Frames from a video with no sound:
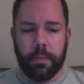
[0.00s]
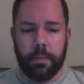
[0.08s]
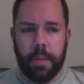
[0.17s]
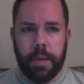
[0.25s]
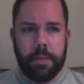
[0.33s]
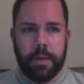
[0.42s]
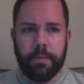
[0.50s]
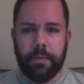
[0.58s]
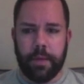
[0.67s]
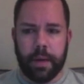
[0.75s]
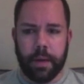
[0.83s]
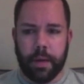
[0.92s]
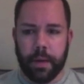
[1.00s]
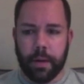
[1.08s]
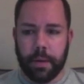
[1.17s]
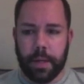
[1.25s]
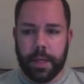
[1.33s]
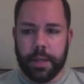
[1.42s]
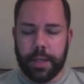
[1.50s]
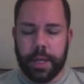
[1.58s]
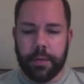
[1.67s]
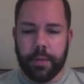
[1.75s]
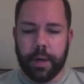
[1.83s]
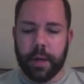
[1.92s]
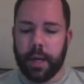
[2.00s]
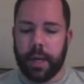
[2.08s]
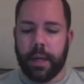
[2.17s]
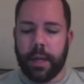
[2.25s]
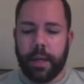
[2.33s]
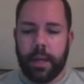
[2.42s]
maybe very early in January,